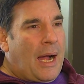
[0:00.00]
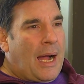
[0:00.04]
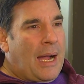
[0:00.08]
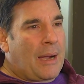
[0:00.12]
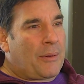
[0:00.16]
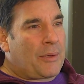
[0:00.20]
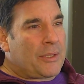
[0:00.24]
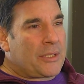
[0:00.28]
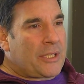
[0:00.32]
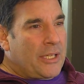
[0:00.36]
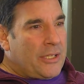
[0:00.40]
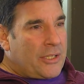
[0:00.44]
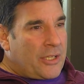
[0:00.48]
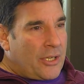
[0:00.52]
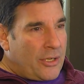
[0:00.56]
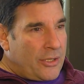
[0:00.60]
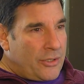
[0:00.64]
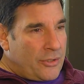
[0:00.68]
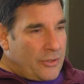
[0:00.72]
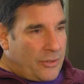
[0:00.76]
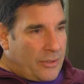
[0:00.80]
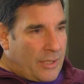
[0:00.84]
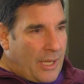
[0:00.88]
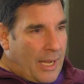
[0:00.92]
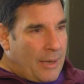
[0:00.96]
I want,
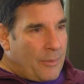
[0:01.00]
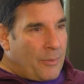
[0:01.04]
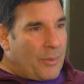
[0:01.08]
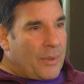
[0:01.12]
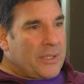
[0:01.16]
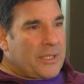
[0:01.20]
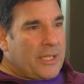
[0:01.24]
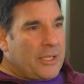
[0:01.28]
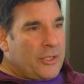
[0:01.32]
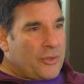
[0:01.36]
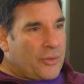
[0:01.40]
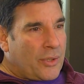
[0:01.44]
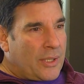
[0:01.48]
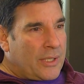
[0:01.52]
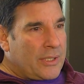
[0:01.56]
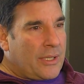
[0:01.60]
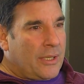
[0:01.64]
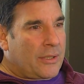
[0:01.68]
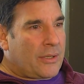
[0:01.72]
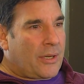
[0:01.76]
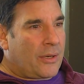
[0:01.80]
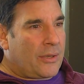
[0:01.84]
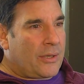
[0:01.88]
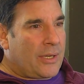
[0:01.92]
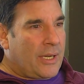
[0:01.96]
Detroit, I want Detroit
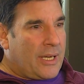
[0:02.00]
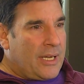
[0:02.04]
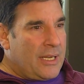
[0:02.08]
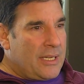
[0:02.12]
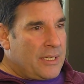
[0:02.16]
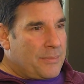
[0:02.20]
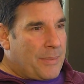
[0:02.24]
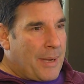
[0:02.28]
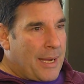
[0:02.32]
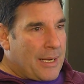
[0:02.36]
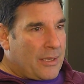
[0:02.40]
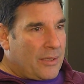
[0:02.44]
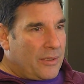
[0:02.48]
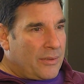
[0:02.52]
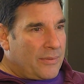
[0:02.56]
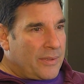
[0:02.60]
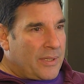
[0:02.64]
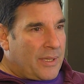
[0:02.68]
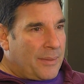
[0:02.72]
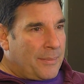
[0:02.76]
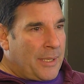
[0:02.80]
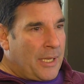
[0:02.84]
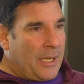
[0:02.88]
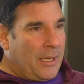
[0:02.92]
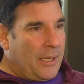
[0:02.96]
to turn the keys back over
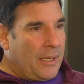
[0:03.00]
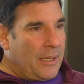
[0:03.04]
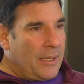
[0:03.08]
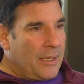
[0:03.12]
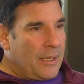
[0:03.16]
to me.